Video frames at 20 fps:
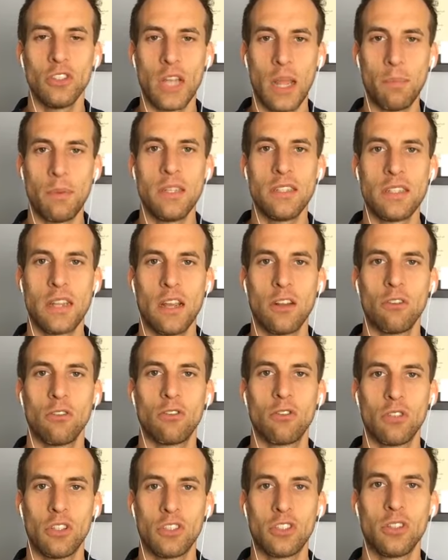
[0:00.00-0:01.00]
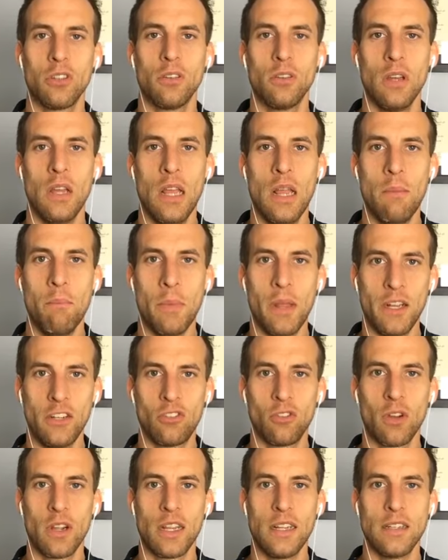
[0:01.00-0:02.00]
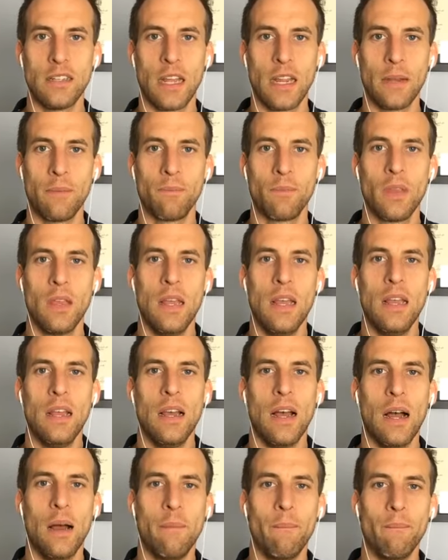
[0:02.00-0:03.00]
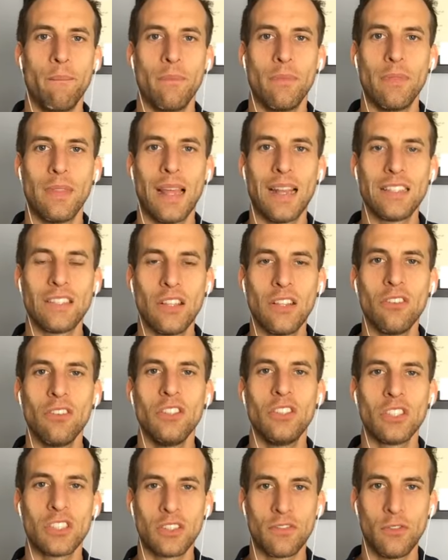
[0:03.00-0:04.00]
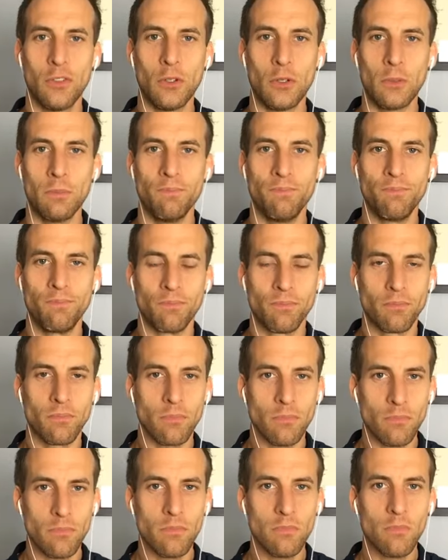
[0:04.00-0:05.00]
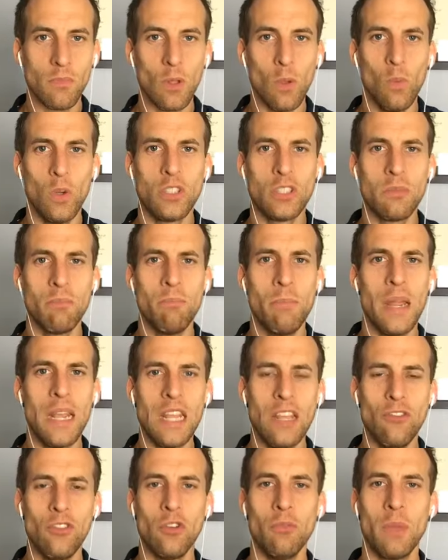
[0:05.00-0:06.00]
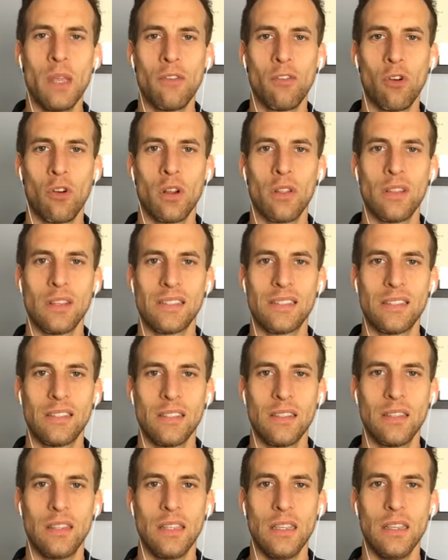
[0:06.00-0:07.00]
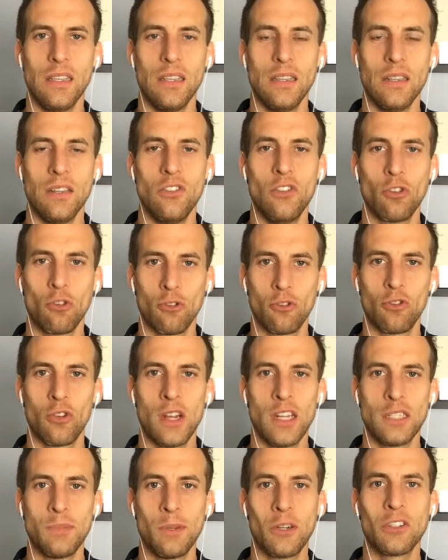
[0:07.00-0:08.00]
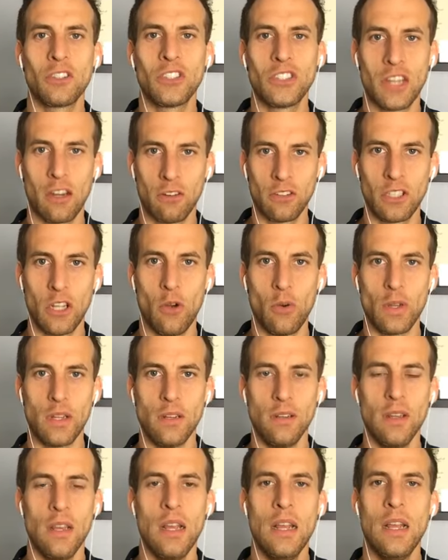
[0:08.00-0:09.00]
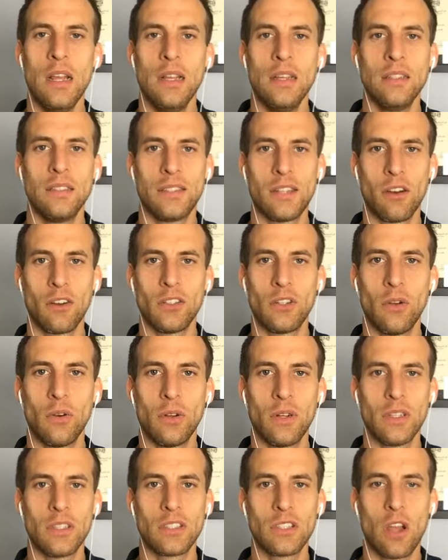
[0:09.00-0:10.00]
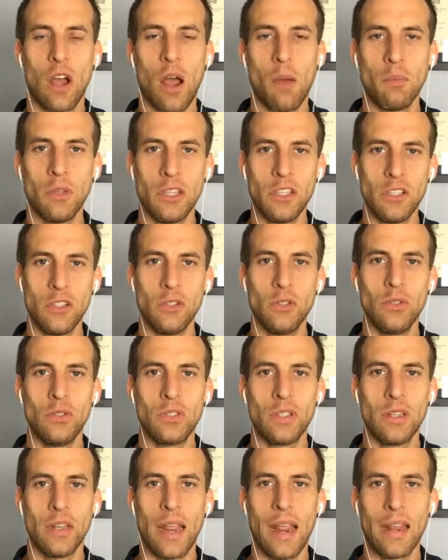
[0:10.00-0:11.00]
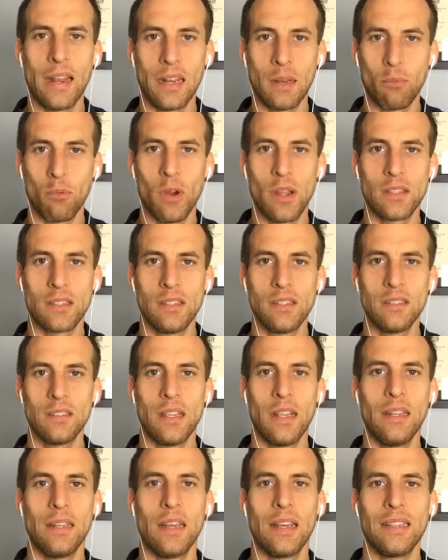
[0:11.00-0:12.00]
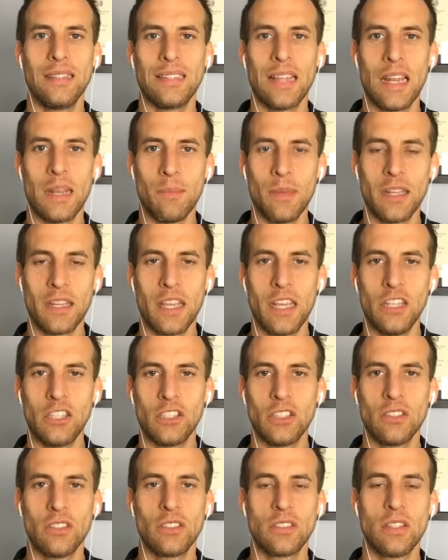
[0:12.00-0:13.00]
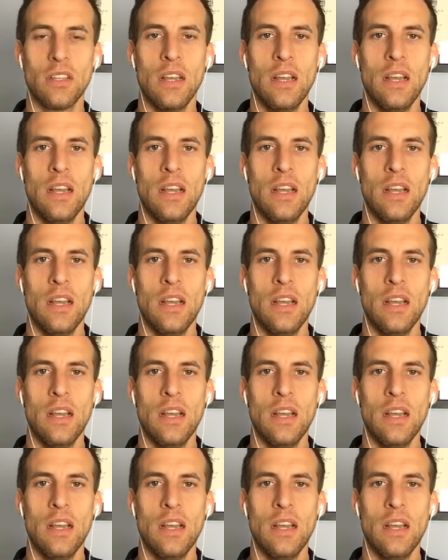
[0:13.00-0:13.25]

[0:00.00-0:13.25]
Japanese diet or a traditional Mediterranean diet. Um, that is literally just food, which many of you may have heard of this, the neurotransmitter serotonin. Serotonin is commonly used in antidepressants, anti-anxiety medications.